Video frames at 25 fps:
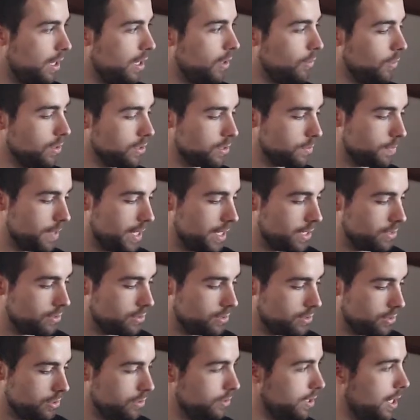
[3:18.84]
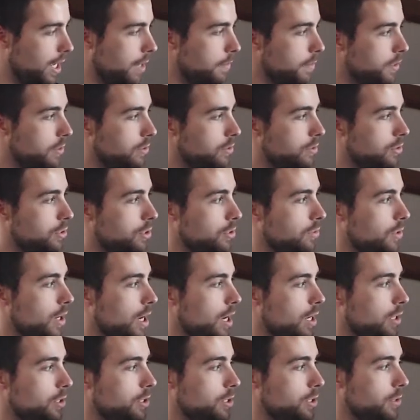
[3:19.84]
1 spade, 2 diamonds, 2
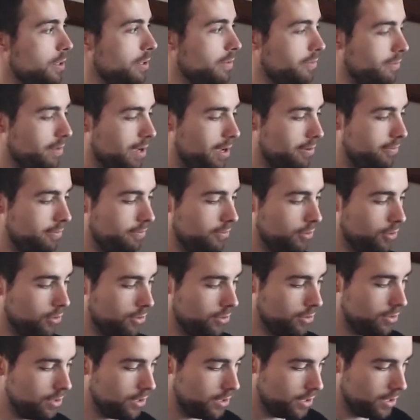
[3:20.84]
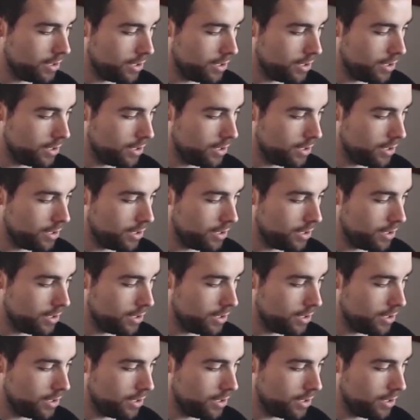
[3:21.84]
hearts showing 5-4,